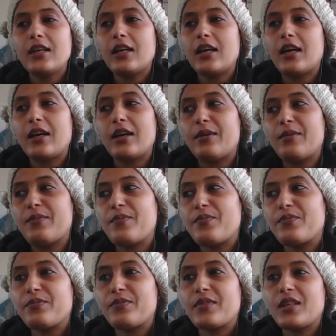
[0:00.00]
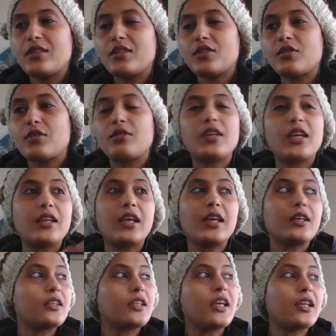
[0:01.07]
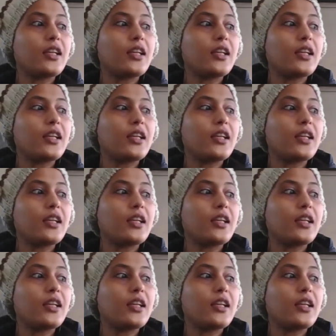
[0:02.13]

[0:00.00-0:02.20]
Um, So, and like again,